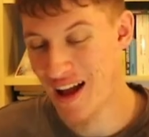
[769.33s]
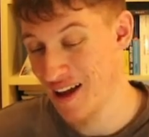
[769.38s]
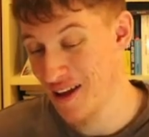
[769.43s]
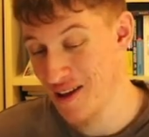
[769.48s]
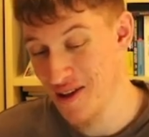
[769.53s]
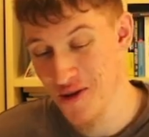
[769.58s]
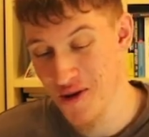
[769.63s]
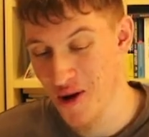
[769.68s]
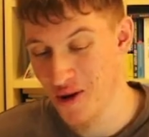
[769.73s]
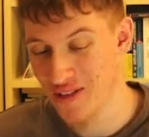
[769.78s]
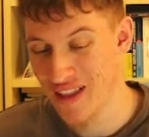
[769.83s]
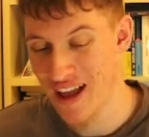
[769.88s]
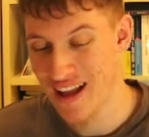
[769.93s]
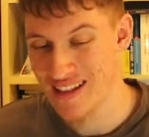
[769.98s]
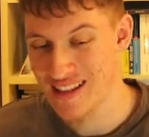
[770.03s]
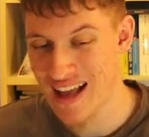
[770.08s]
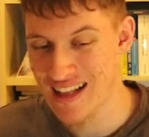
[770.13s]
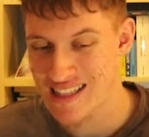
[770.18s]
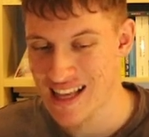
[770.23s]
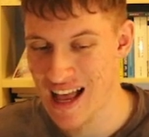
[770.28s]
You know,
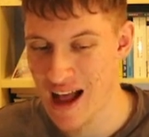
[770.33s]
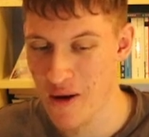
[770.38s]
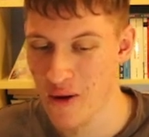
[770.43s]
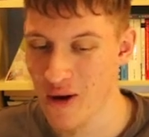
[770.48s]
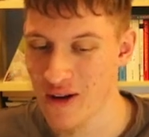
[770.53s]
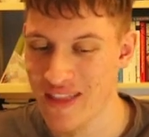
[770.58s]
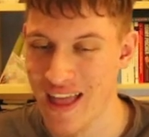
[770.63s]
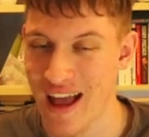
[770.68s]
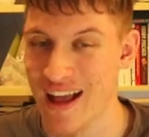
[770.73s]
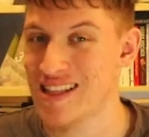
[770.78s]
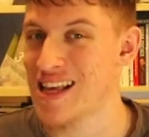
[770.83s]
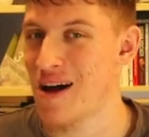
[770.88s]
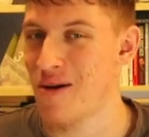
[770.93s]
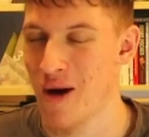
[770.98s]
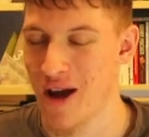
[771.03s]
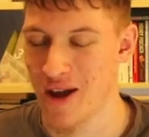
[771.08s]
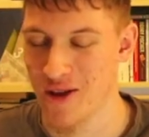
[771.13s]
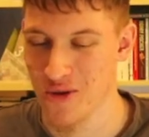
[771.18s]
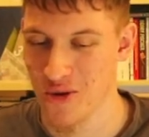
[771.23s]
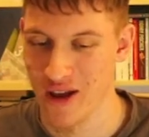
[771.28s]
that's how
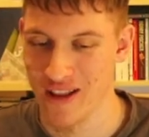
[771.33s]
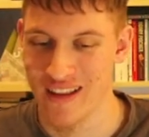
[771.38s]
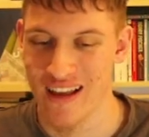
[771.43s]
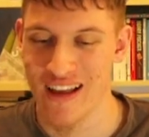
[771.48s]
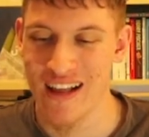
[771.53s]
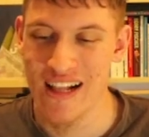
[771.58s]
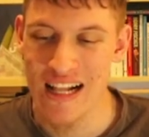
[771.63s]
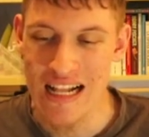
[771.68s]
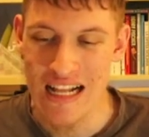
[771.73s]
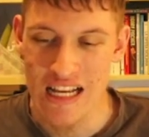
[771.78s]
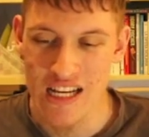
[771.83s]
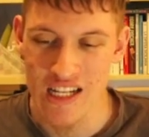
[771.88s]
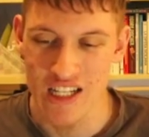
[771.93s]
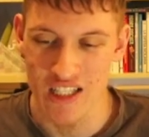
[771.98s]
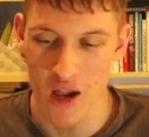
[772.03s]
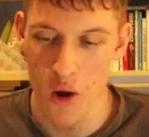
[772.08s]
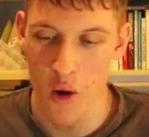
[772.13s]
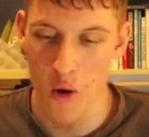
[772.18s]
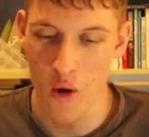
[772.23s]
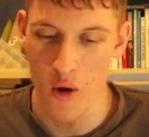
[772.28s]
I do it.
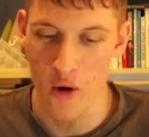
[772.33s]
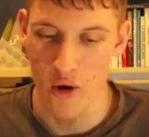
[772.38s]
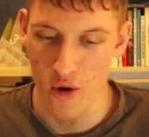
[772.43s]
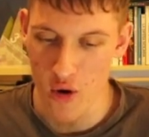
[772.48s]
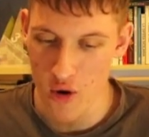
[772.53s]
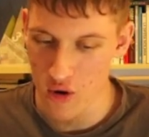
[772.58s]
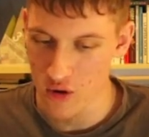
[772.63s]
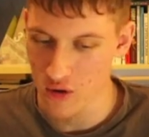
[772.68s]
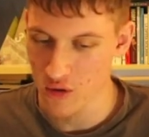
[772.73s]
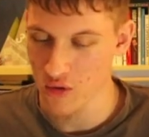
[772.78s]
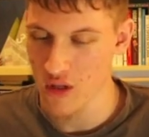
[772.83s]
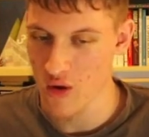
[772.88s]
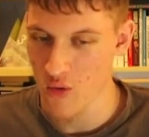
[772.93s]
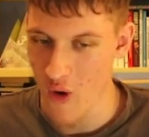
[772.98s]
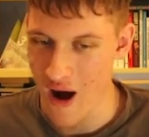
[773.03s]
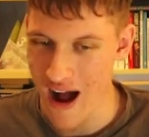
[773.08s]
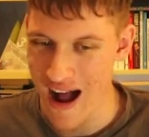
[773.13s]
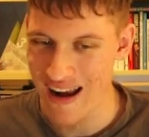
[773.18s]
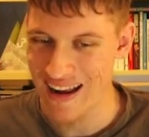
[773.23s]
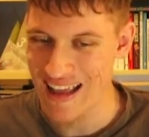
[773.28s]
So rook to
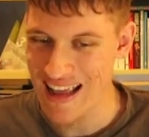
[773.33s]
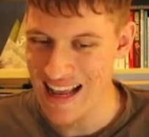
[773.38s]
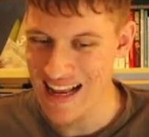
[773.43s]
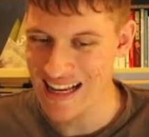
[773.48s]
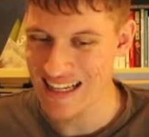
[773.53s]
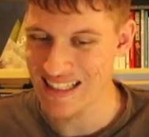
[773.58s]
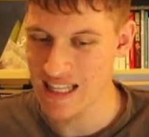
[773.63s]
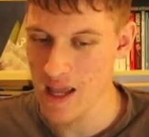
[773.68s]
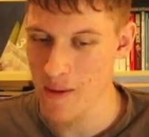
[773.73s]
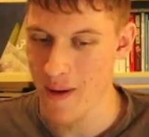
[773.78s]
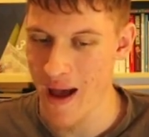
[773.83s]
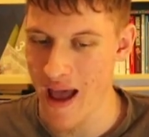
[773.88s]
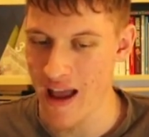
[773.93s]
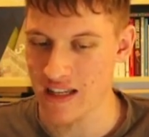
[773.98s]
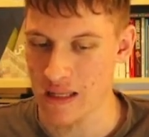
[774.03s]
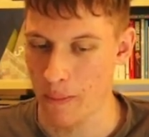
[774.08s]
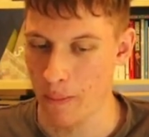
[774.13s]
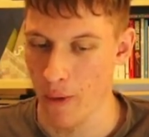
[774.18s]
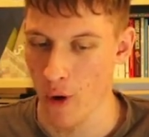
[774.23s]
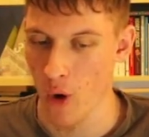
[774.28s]
d1 is the
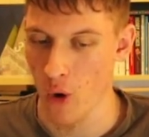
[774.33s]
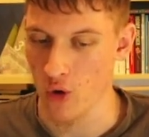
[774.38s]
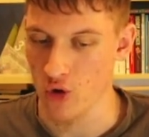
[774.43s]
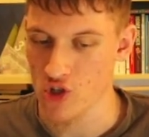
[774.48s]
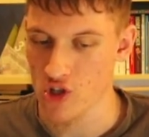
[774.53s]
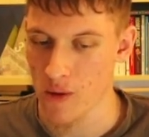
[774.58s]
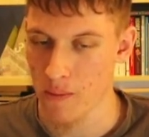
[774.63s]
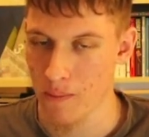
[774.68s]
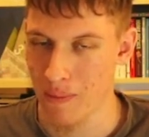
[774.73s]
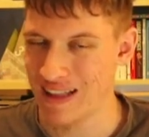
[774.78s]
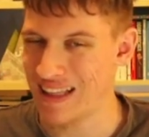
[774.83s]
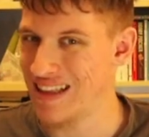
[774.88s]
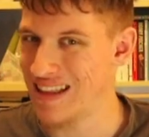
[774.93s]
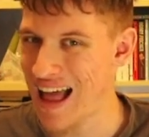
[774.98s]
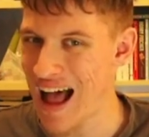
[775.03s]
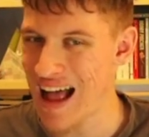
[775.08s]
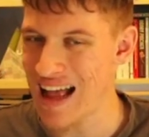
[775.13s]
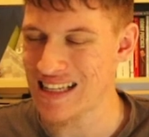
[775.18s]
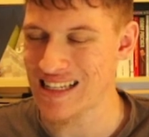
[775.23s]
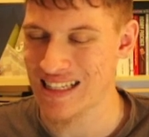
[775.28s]
best approach, but it
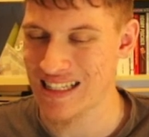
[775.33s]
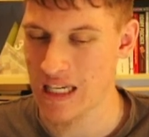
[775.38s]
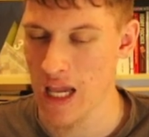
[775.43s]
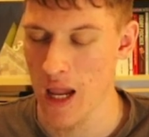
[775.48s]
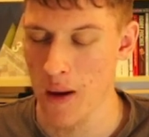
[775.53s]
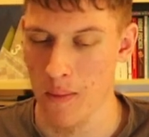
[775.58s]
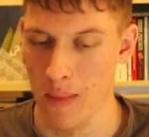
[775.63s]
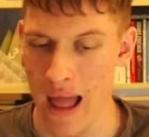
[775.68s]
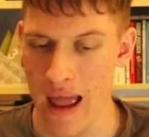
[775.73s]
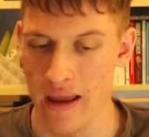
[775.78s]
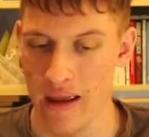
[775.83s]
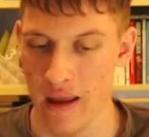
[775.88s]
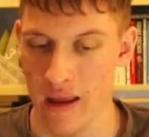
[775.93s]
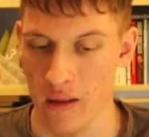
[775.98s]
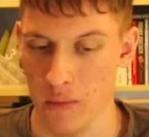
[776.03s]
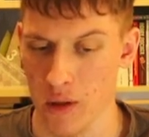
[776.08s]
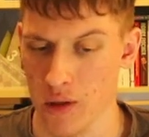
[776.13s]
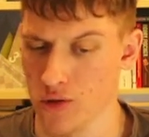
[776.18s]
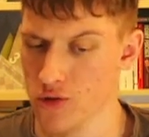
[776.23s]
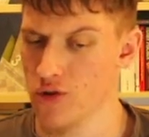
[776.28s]
doesn't seem like
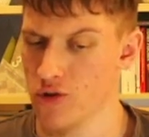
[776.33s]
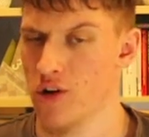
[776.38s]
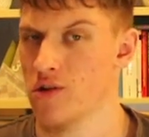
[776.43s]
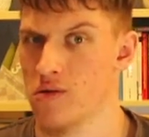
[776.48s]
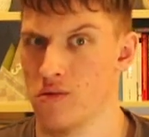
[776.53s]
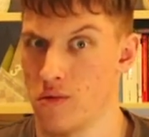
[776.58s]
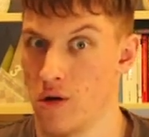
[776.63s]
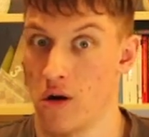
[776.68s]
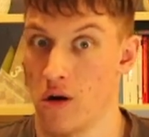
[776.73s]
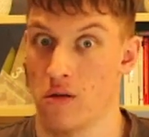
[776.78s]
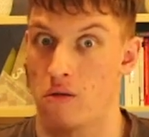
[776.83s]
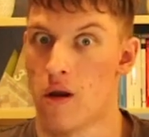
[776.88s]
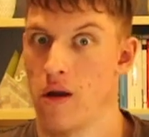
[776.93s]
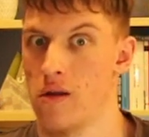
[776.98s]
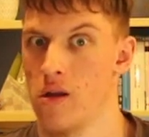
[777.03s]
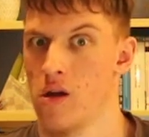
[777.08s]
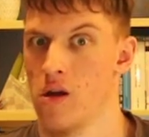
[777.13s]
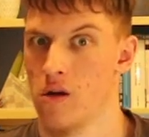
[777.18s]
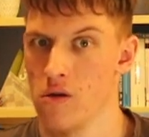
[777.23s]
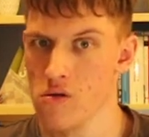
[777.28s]
it, because you're
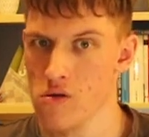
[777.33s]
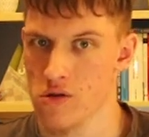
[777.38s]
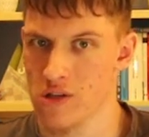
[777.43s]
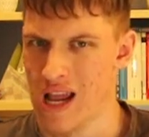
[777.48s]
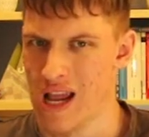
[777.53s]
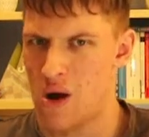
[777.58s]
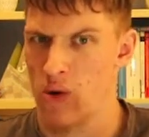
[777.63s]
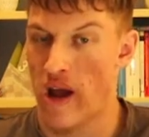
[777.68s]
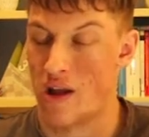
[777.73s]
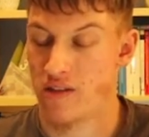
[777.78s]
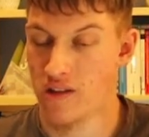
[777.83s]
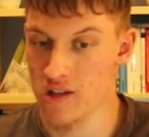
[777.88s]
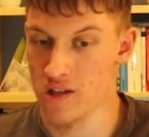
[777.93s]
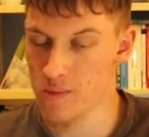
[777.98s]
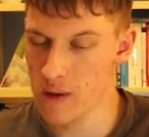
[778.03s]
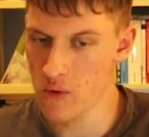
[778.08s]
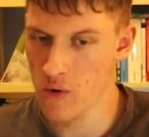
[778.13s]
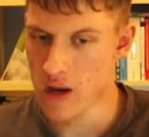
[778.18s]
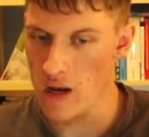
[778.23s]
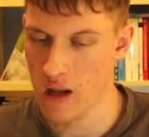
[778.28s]
trading rooks. How can this
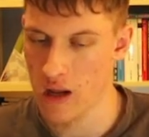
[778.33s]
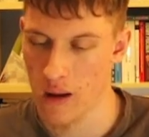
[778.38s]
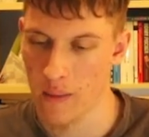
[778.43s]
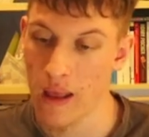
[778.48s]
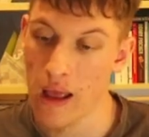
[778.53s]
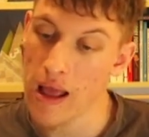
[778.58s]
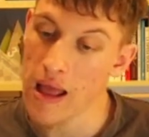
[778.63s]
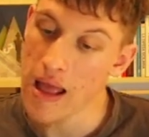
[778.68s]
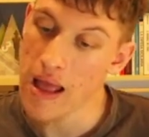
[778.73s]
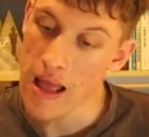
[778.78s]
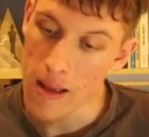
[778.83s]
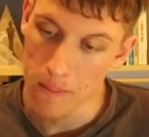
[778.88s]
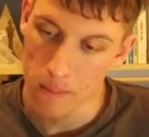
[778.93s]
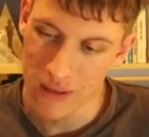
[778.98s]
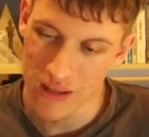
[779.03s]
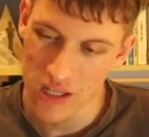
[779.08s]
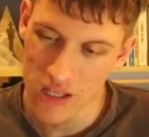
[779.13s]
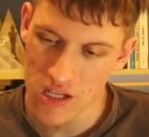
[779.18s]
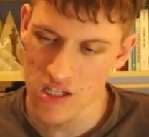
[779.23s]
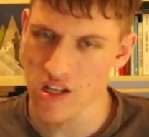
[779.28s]
be winning?
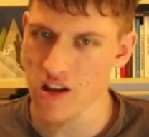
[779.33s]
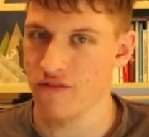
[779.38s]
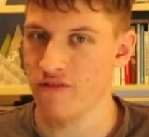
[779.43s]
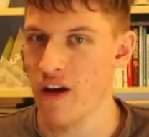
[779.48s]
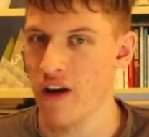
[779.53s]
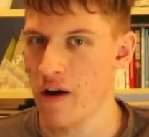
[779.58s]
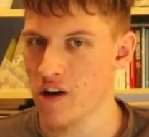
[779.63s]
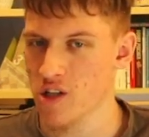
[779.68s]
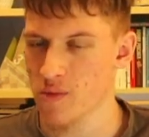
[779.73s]
But this is a very